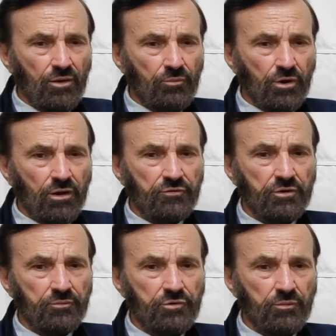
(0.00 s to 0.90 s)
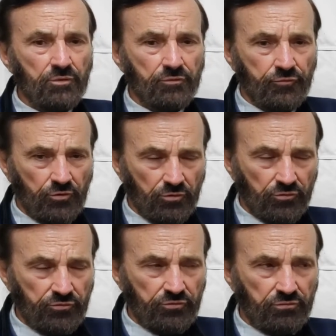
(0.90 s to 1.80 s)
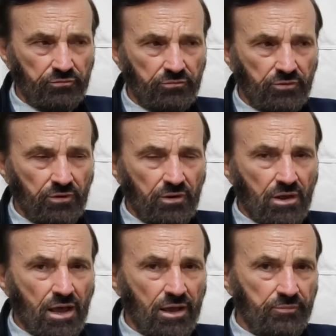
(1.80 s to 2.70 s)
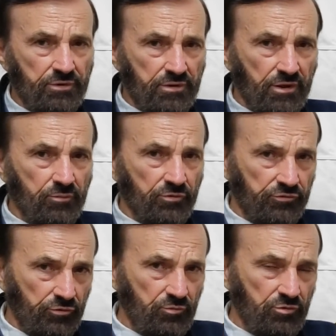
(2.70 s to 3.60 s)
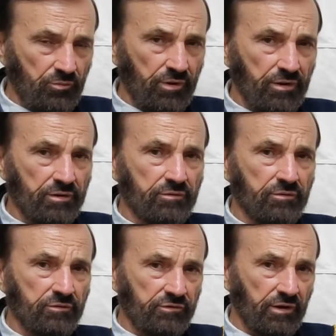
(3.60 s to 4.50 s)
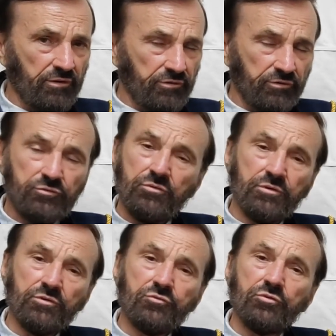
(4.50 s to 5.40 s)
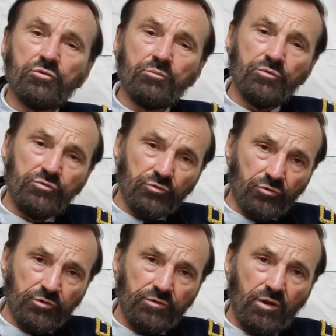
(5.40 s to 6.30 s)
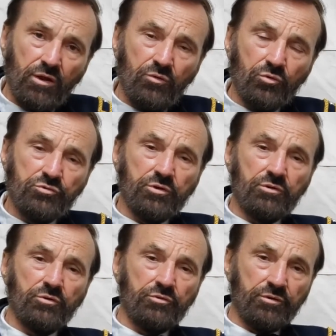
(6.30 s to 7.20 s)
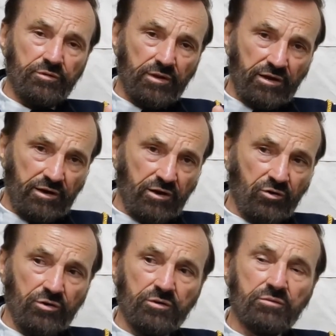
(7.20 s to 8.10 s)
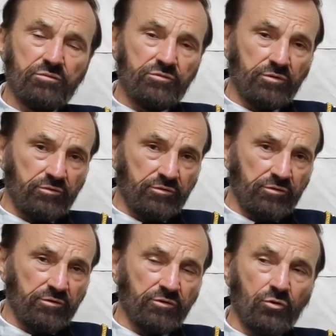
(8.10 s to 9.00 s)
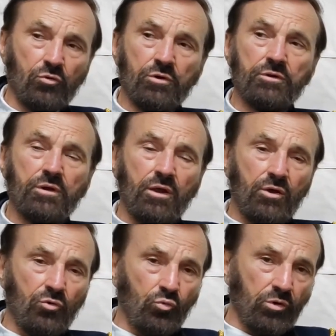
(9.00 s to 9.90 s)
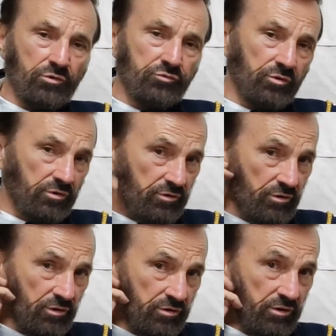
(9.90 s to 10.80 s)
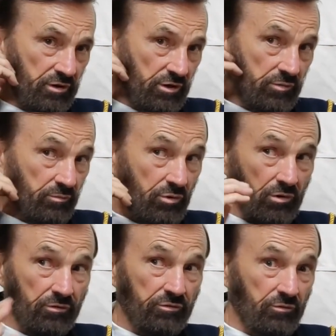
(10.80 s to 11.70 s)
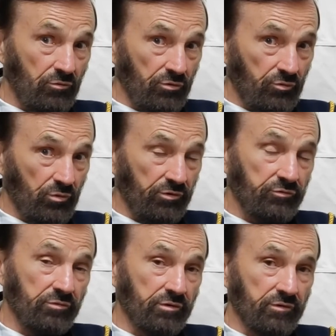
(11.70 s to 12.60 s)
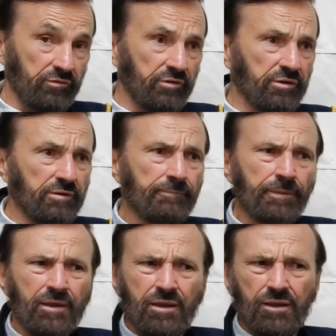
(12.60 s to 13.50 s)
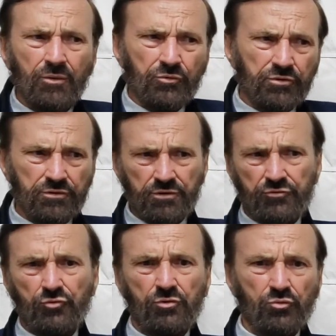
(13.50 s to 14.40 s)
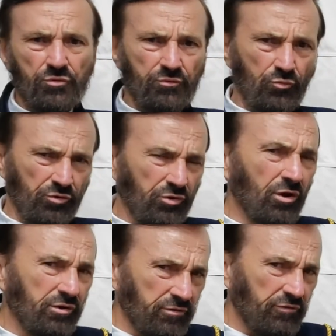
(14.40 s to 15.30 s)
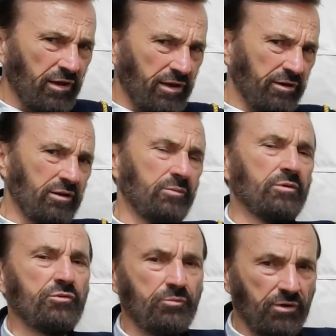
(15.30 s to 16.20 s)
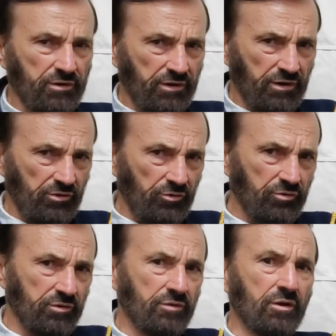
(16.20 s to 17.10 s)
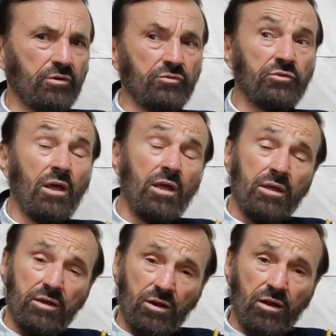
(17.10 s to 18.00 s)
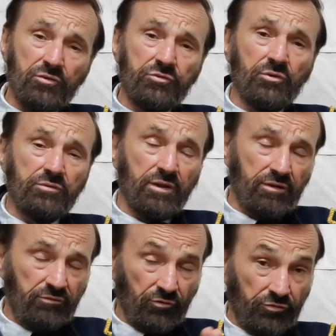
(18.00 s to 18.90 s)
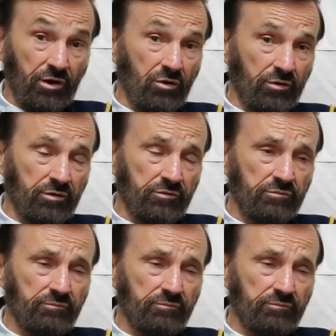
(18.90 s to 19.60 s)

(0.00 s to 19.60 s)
But on September the 1st, I became assumed command of the Southeastern District of Missouri, which included that area, southern Illinois, western Kentucky, and even parts of northwestern Tennessee. It was a district with undefined limits, but included those. It also, those areas.